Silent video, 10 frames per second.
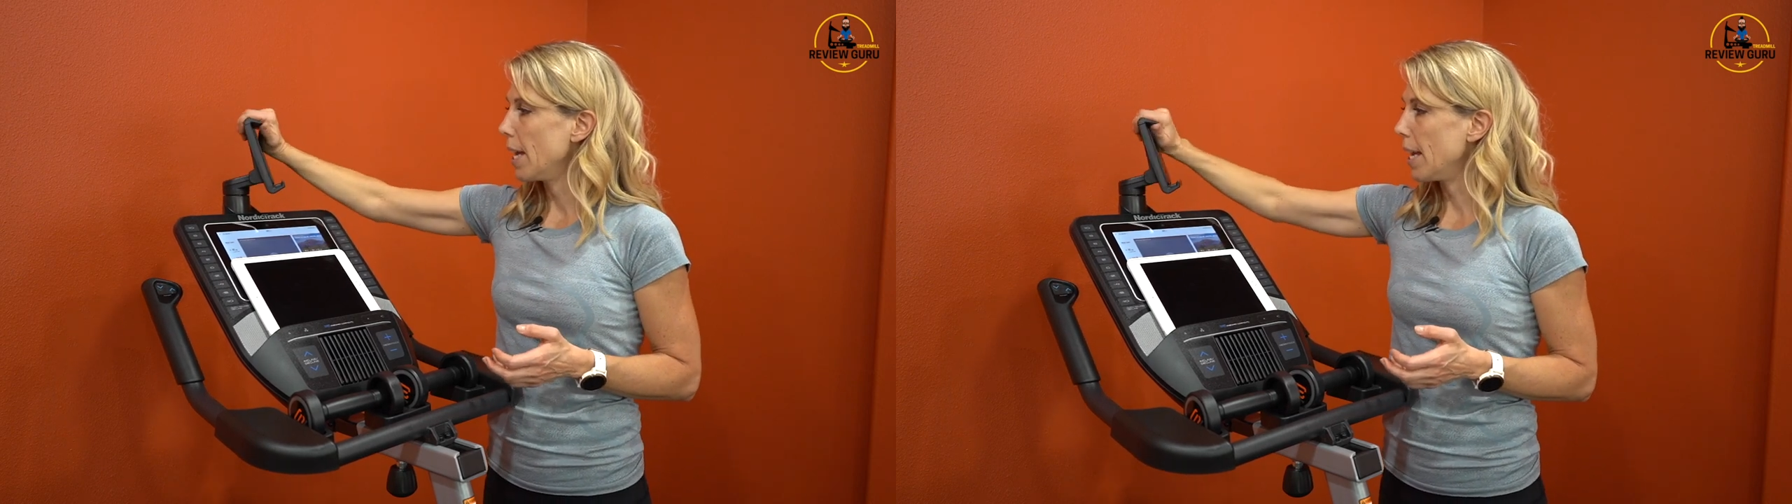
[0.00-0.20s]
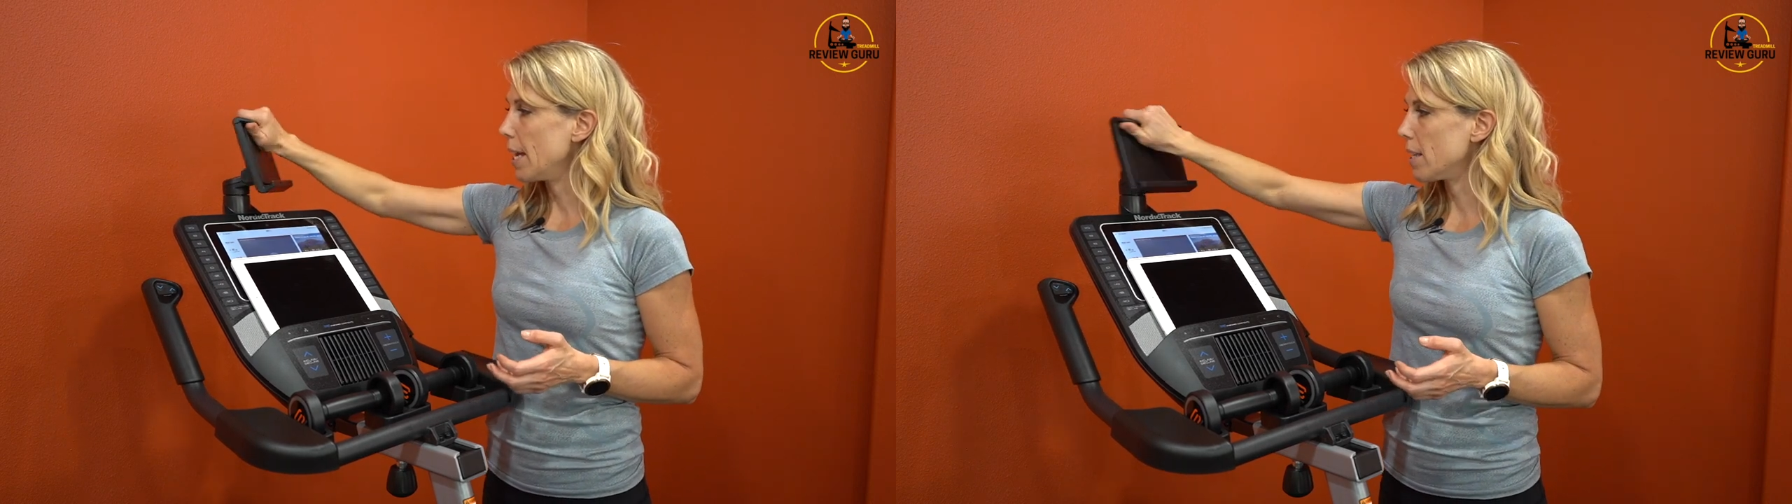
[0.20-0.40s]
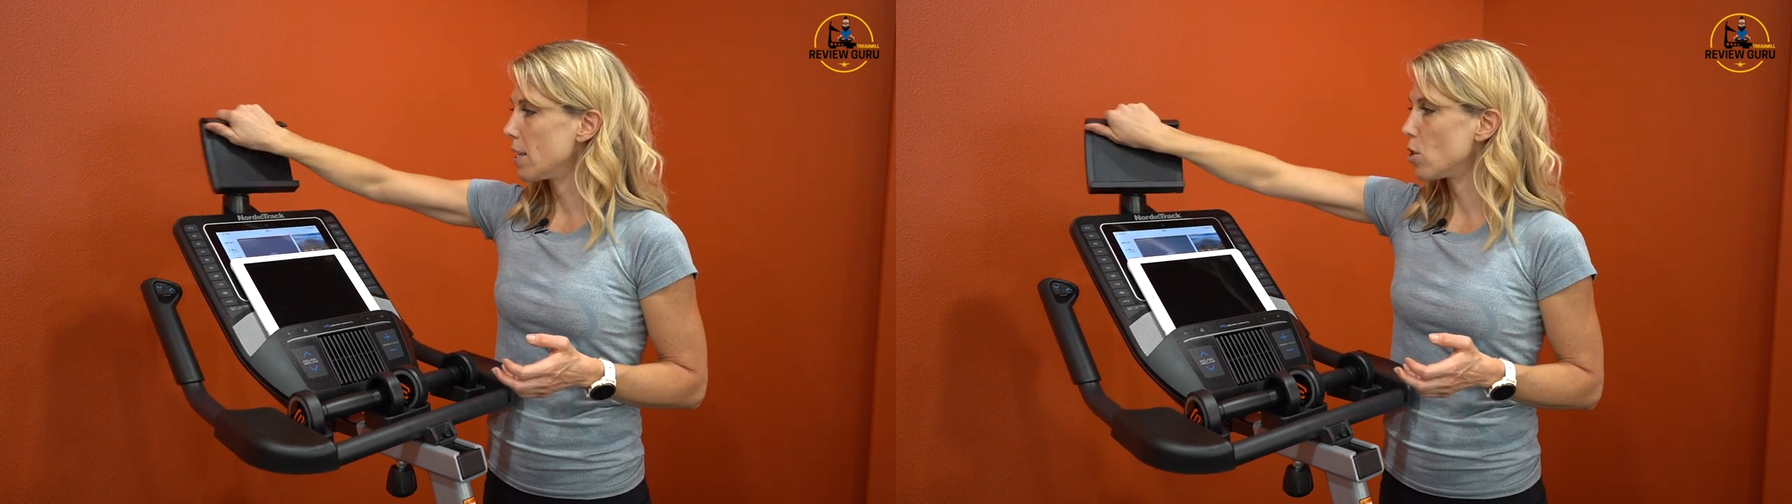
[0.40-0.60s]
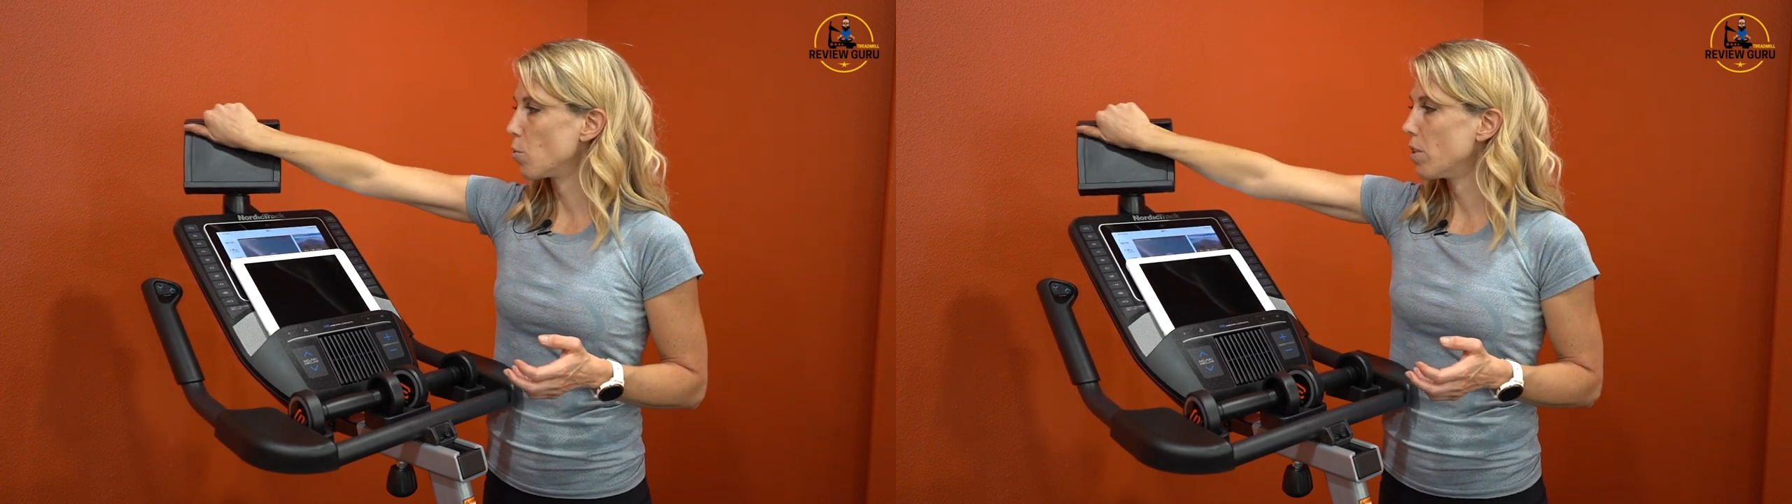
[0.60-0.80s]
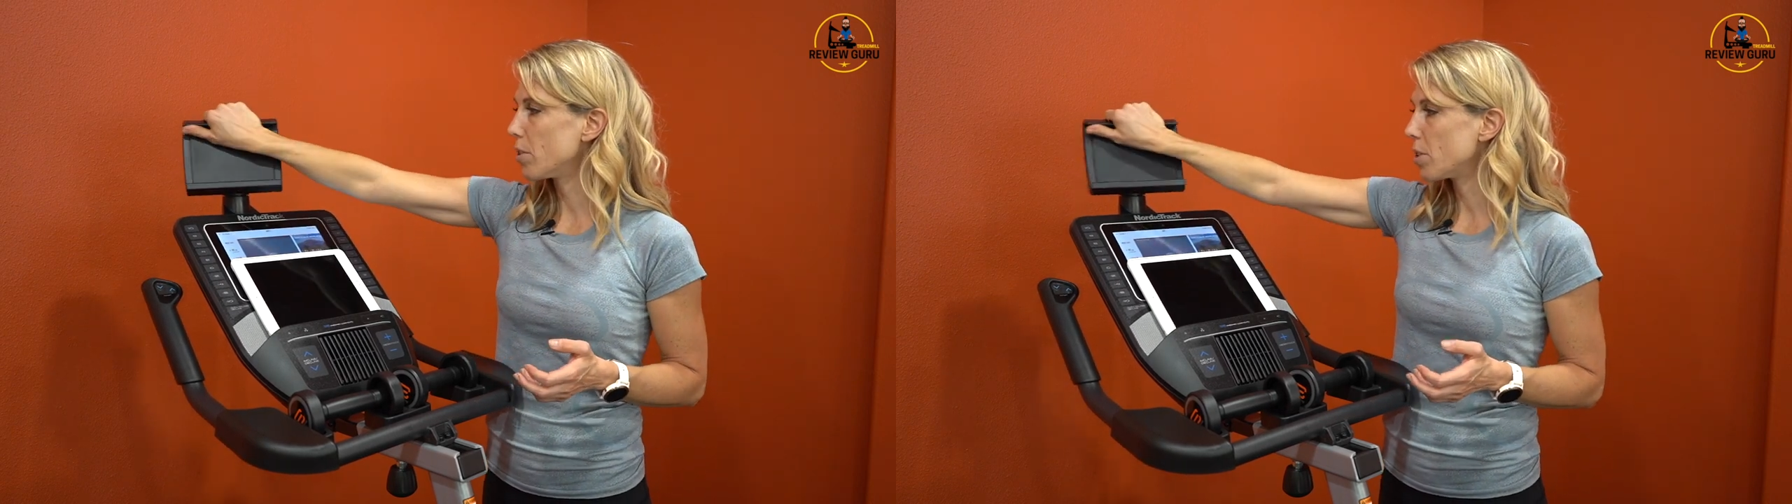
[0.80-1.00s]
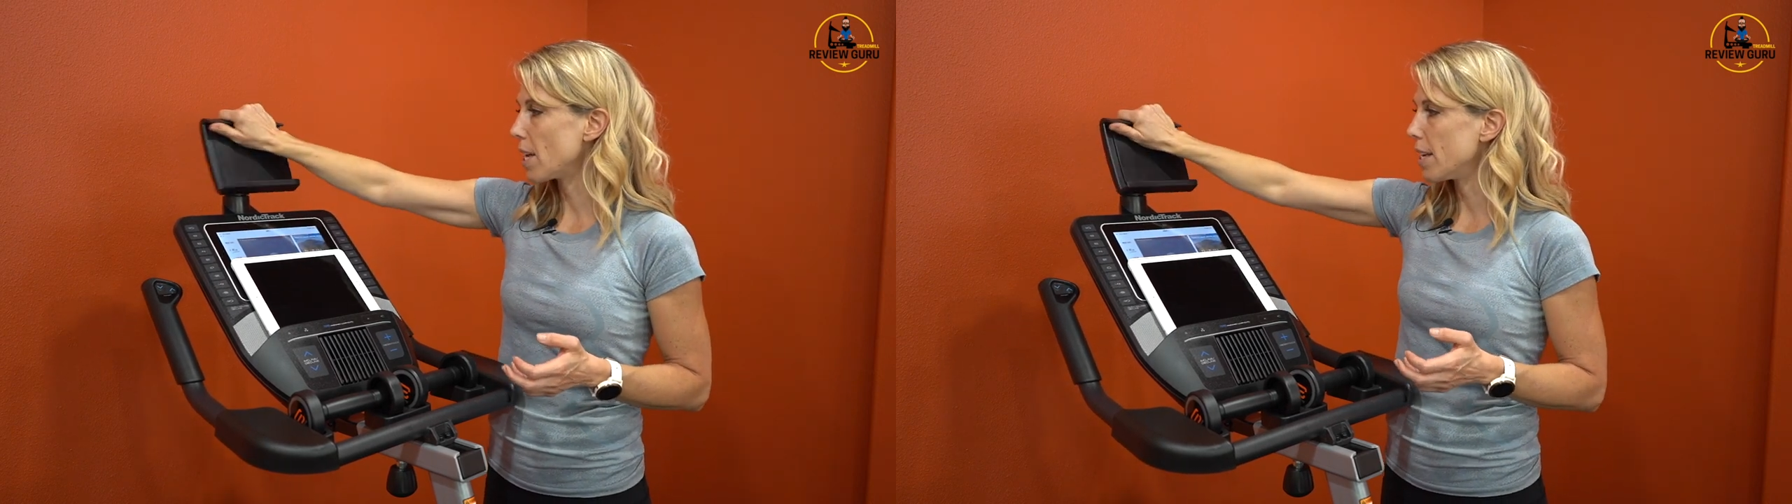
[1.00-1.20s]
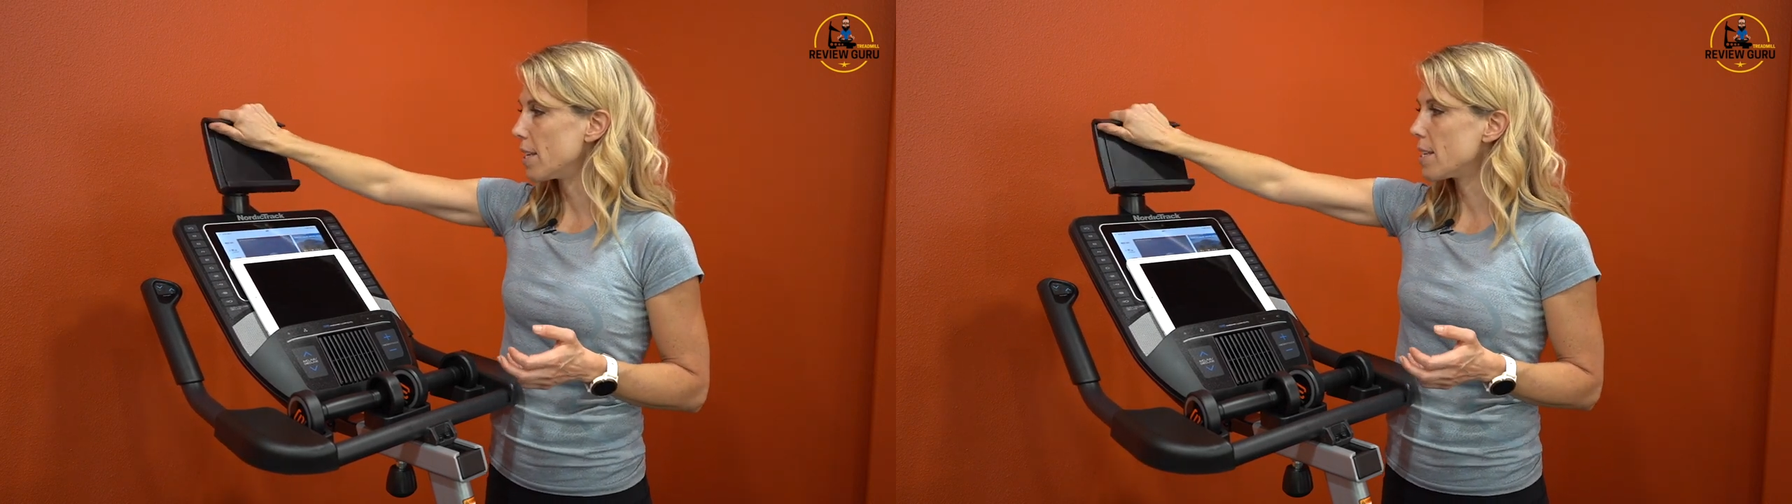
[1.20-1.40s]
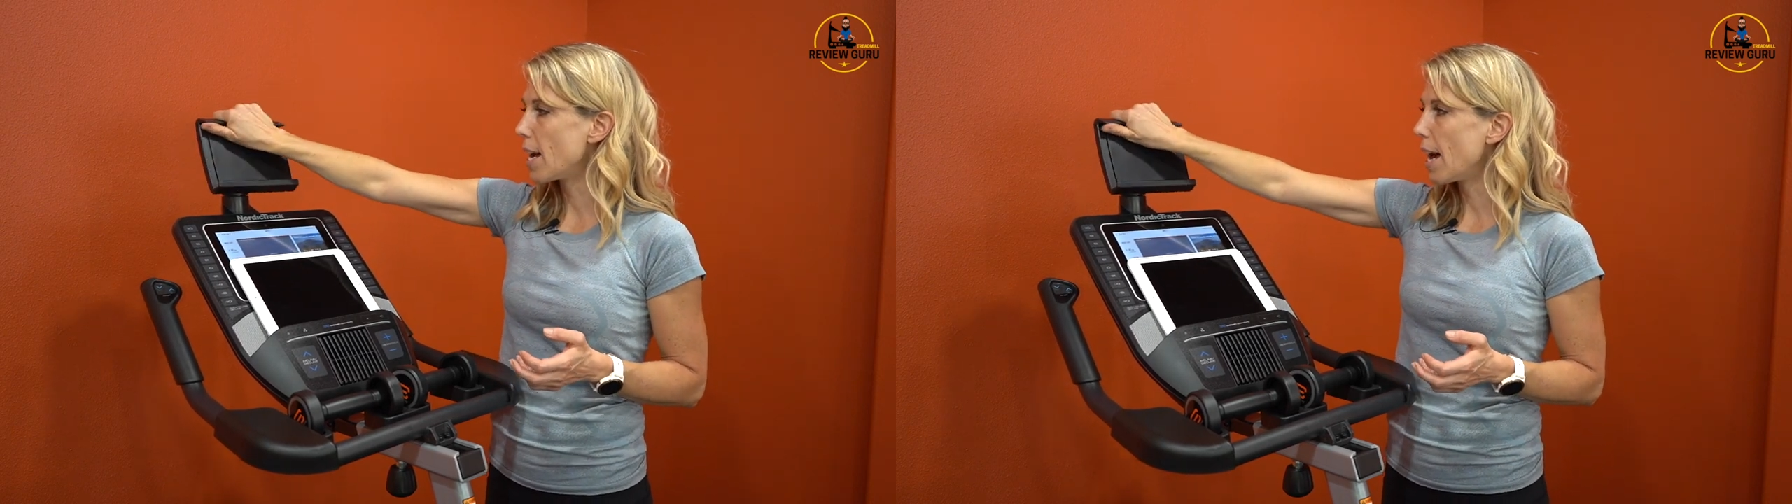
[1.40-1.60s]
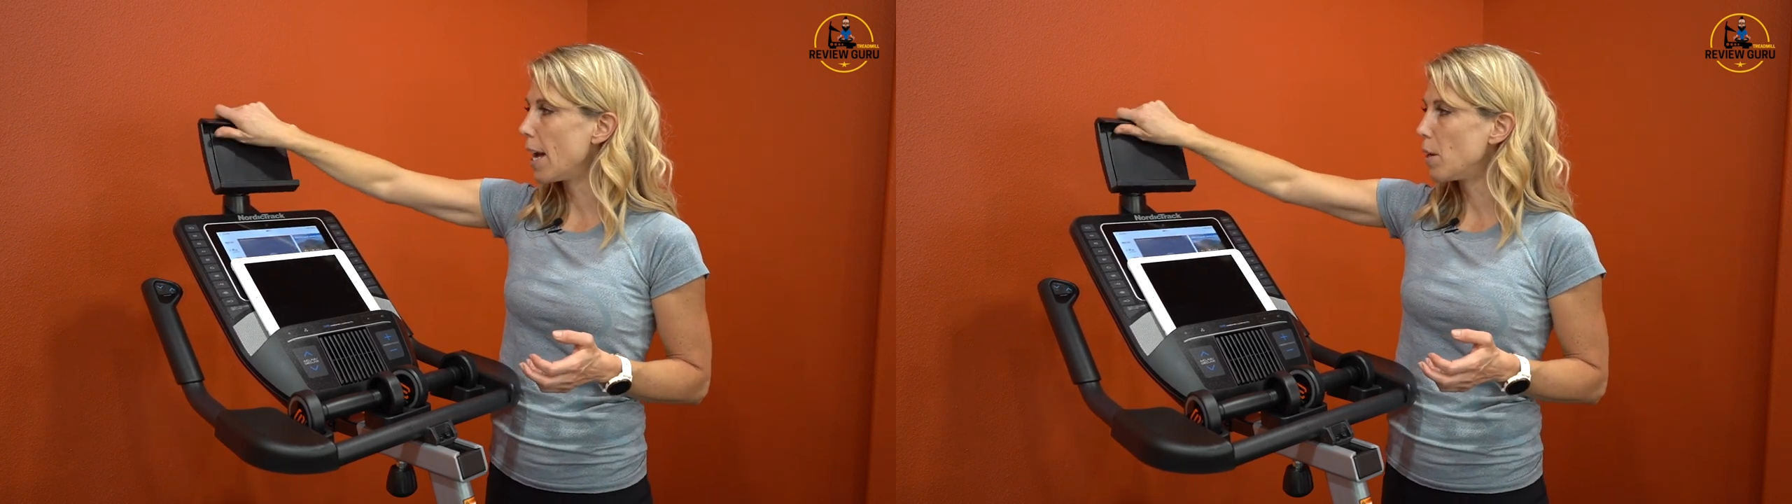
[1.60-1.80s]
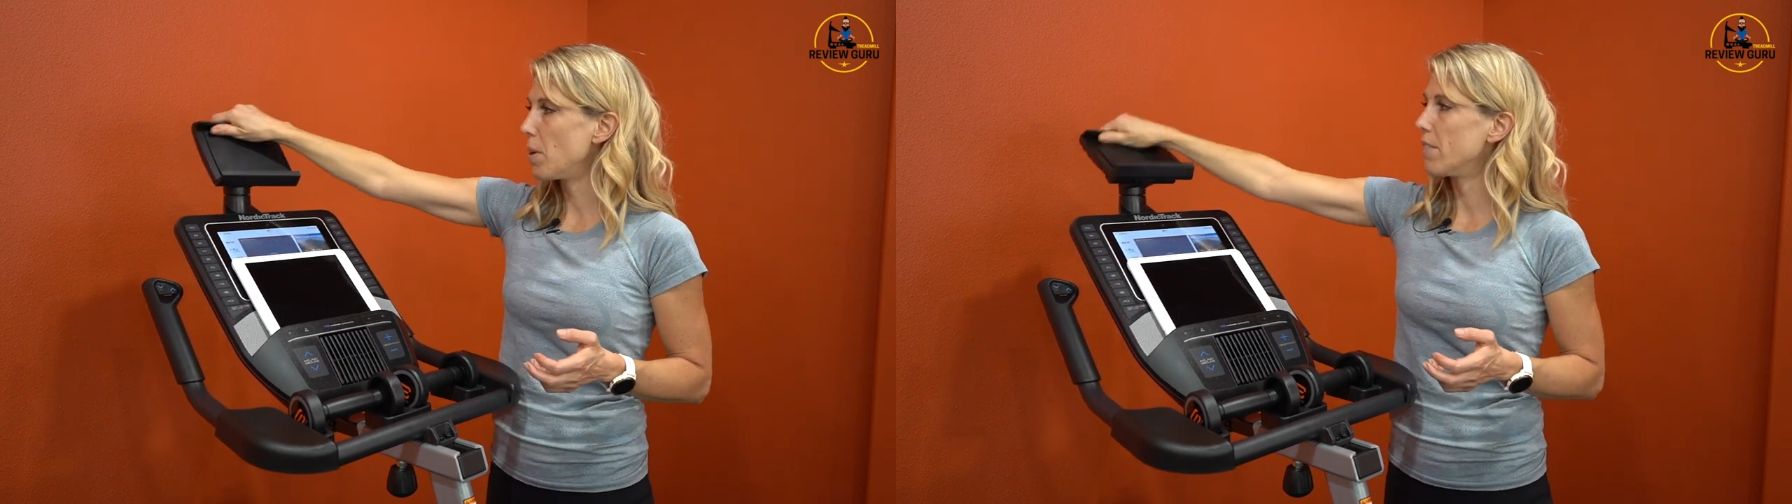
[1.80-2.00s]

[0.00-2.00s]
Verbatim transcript: It swivels side to side,